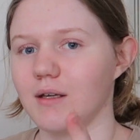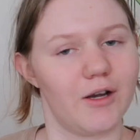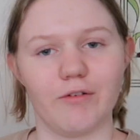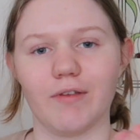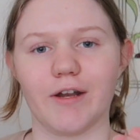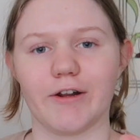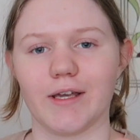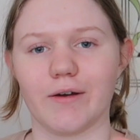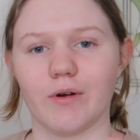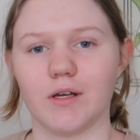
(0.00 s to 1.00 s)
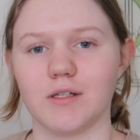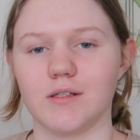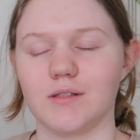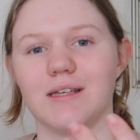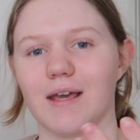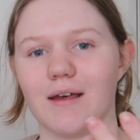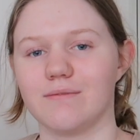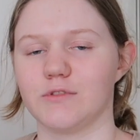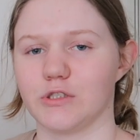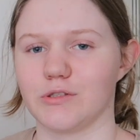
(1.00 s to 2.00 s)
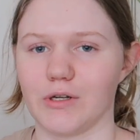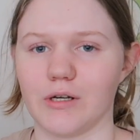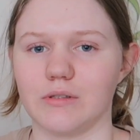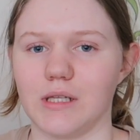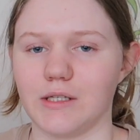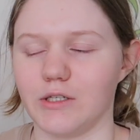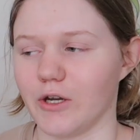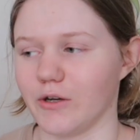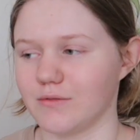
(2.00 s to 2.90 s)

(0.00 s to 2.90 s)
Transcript: Hopefully I don't get one. Yeah, just so that I would let you know.